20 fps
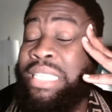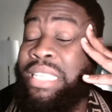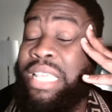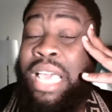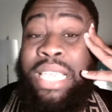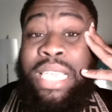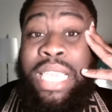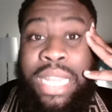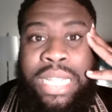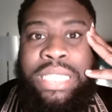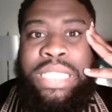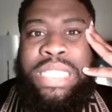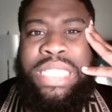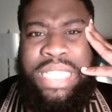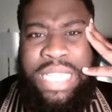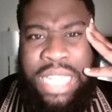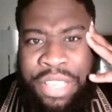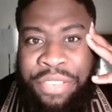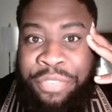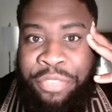it's again, it's
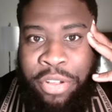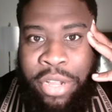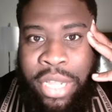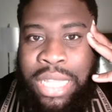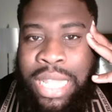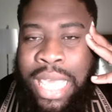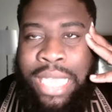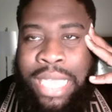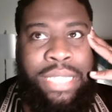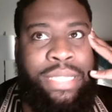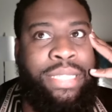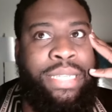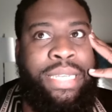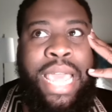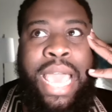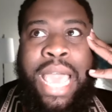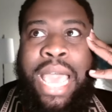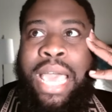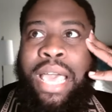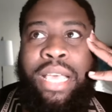different. Like it's
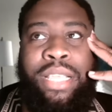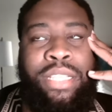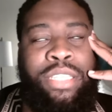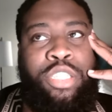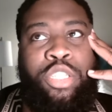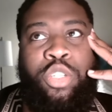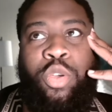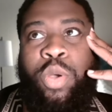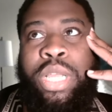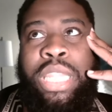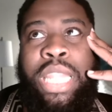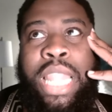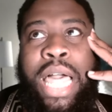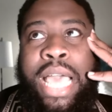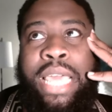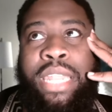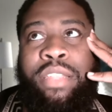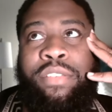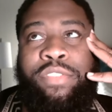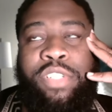not a
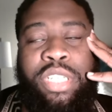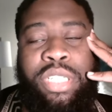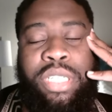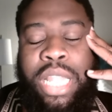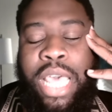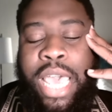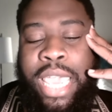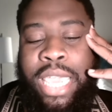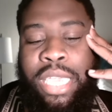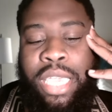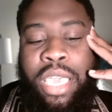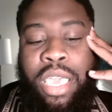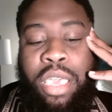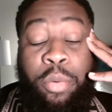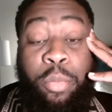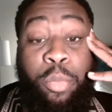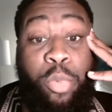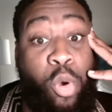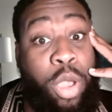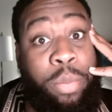storyline of just like
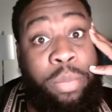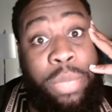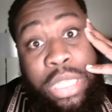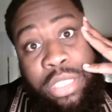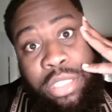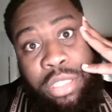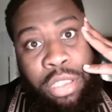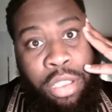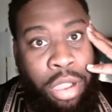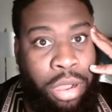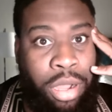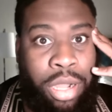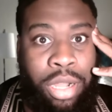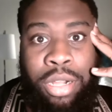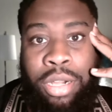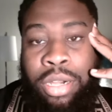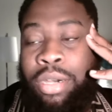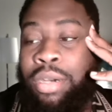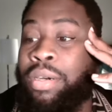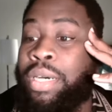boy meets
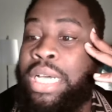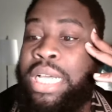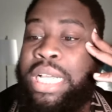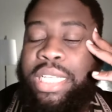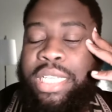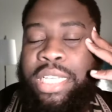girl,